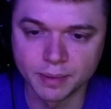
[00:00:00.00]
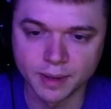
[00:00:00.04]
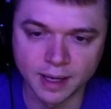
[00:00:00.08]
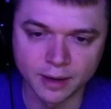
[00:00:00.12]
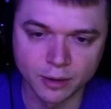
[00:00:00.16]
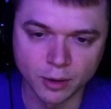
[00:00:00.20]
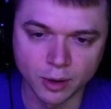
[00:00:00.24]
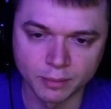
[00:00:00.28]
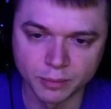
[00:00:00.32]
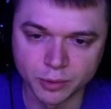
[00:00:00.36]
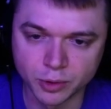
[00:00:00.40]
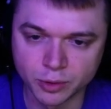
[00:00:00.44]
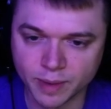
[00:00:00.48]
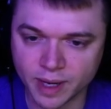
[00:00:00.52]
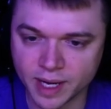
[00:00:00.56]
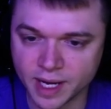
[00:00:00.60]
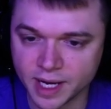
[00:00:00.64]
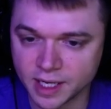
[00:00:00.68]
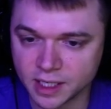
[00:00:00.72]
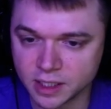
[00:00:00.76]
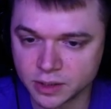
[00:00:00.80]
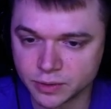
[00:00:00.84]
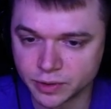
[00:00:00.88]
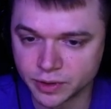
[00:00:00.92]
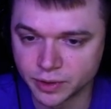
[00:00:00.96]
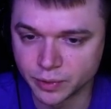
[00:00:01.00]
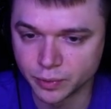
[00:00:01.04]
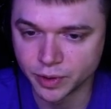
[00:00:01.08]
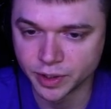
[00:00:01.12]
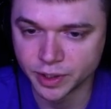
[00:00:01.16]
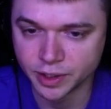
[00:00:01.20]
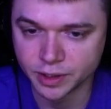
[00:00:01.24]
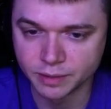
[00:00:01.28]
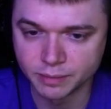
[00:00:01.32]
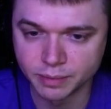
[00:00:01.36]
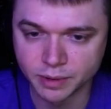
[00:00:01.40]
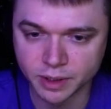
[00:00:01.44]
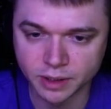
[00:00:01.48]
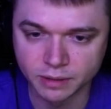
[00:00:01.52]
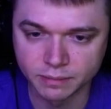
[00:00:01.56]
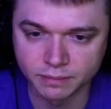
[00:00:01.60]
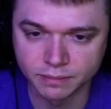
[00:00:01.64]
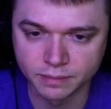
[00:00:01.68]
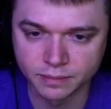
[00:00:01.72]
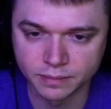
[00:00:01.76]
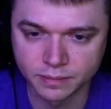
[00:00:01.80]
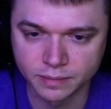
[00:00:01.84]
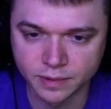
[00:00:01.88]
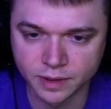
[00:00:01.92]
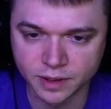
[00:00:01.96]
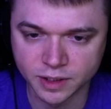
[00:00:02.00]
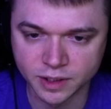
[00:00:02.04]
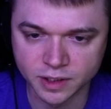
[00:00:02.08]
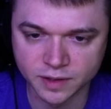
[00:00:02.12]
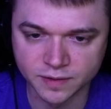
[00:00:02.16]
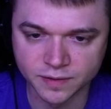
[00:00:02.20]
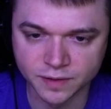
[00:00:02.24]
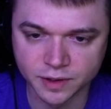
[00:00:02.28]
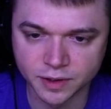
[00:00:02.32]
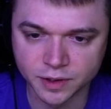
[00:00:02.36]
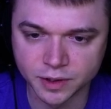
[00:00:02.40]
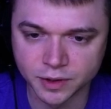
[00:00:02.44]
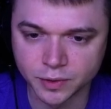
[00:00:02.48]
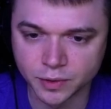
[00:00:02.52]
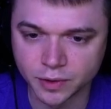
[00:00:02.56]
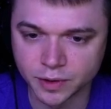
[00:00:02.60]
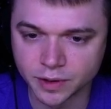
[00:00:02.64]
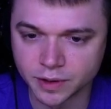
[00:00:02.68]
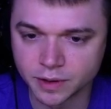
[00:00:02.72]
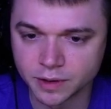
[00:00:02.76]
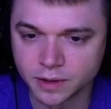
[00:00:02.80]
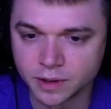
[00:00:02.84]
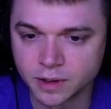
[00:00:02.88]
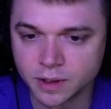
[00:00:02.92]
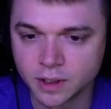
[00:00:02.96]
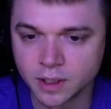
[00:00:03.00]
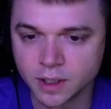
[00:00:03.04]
I know I'm doing my eggs really weird, but it's just for a tutorial.